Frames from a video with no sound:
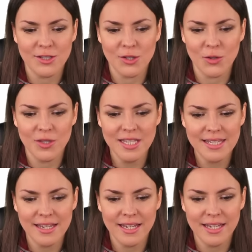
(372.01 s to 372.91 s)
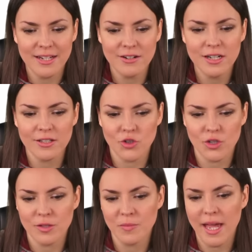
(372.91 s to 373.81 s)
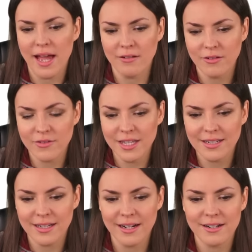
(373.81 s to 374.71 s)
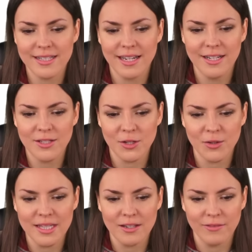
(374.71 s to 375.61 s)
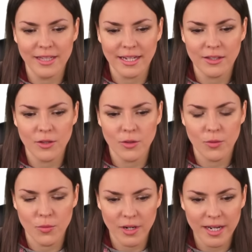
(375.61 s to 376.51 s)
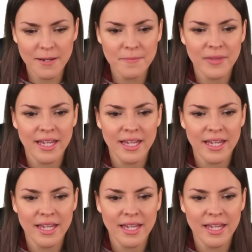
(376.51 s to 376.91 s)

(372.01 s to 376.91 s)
So this side here is just half of the entire side, so it's of length 3.